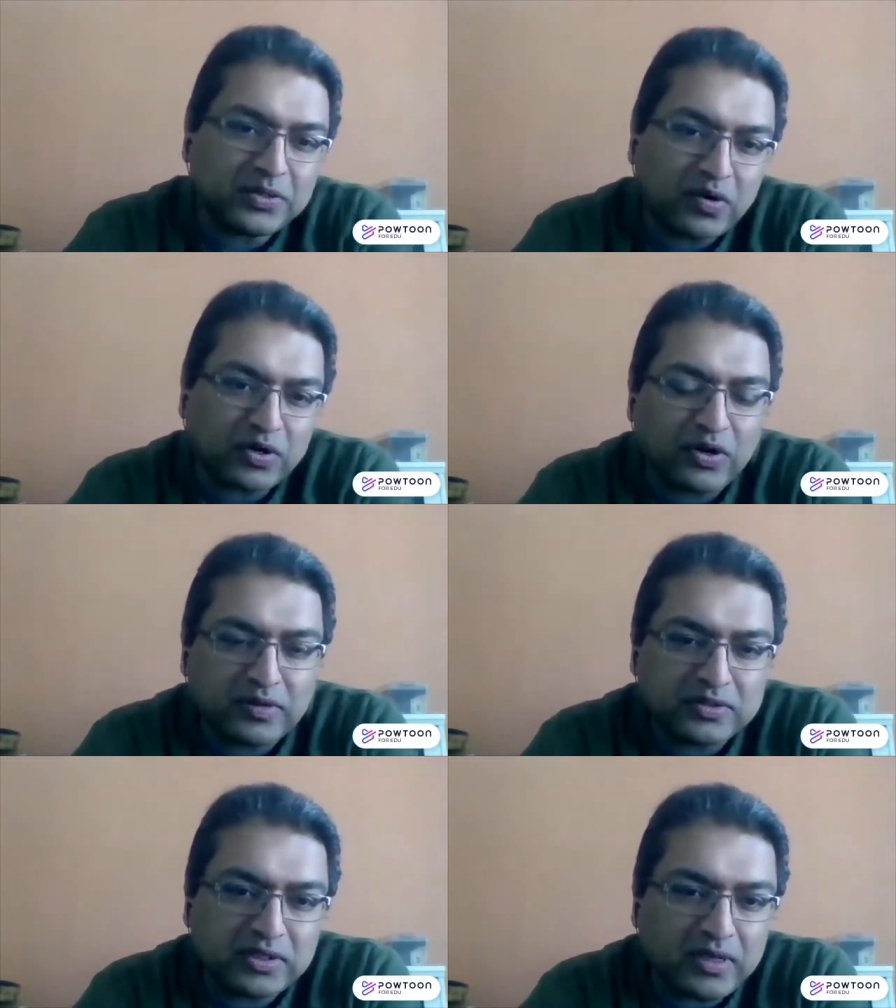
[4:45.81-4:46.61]
to
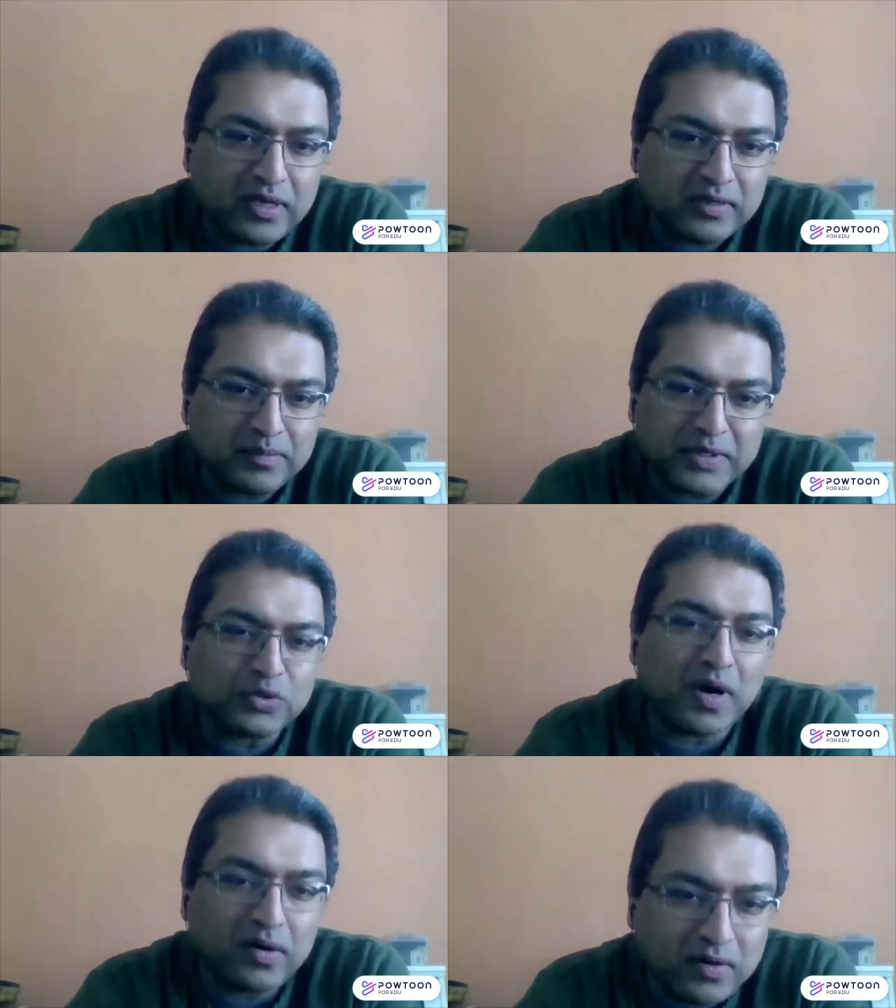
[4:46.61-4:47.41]
archaeology and
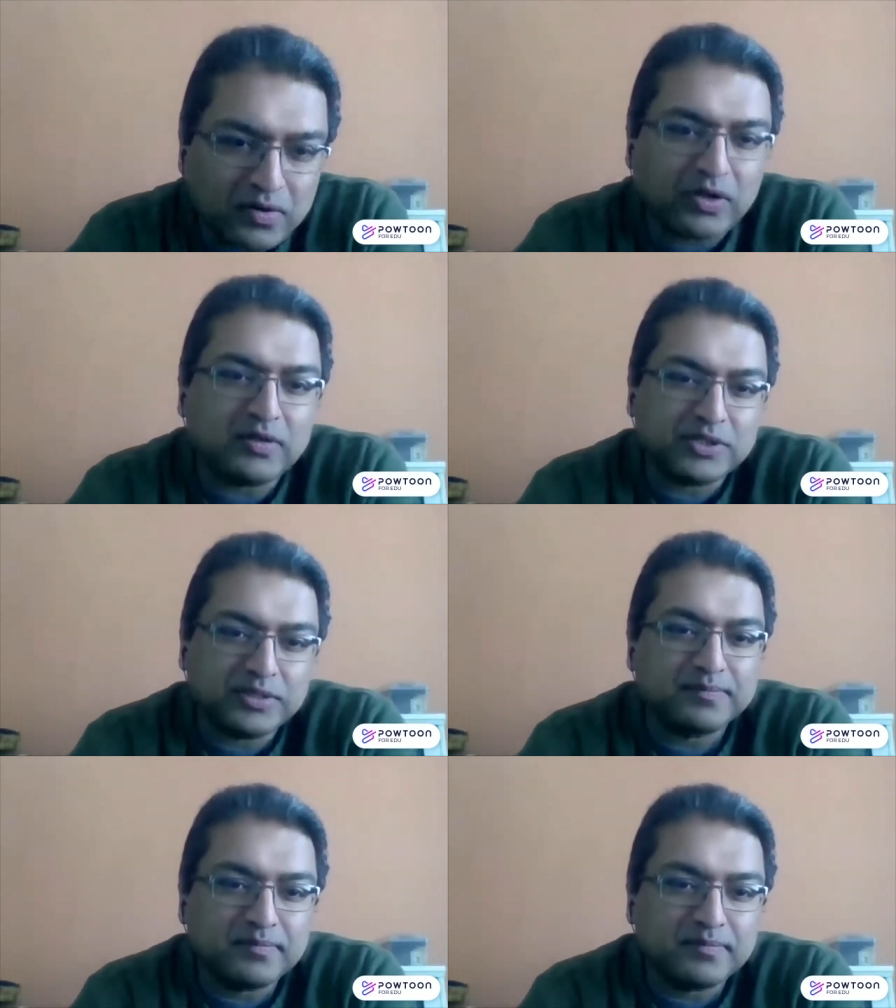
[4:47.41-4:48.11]
Mesoamerican archaeology.